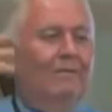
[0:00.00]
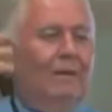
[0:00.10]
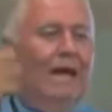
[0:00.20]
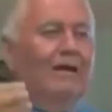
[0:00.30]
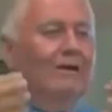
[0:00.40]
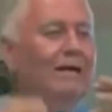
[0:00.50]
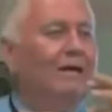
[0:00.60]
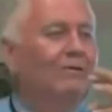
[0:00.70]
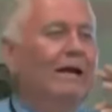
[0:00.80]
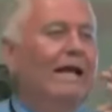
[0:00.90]
matter
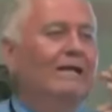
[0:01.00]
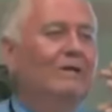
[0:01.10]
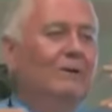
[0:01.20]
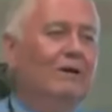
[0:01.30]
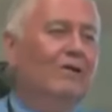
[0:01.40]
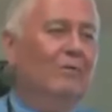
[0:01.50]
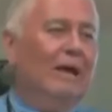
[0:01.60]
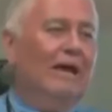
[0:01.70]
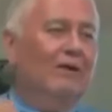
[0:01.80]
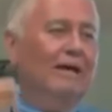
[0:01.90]
interacting with
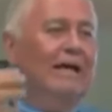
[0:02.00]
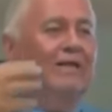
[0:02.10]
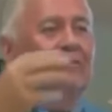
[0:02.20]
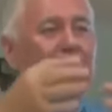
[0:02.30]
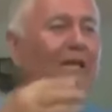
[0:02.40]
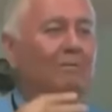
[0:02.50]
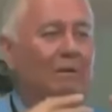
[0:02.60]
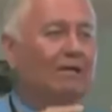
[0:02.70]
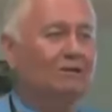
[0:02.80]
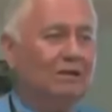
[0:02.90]
other matter in 3
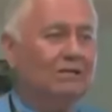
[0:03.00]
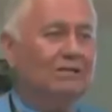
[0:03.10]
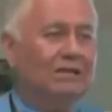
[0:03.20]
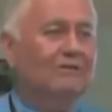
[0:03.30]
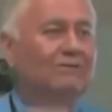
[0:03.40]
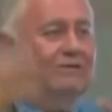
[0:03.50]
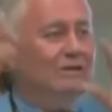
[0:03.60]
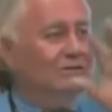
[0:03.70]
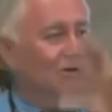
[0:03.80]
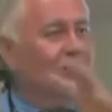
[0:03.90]
dimensions gives
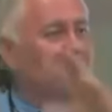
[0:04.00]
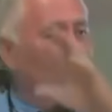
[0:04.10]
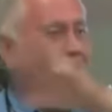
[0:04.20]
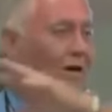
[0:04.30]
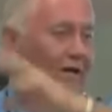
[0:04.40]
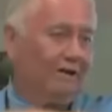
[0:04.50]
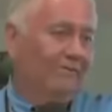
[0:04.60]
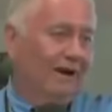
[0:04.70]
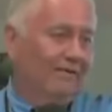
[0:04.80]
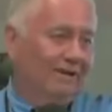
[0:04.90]
us a certain quantity
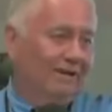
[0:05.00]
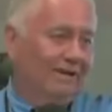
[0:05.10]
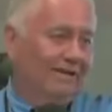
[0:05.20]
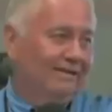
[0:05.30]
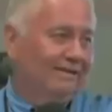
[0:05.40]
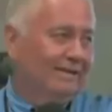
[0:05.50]
of gravity.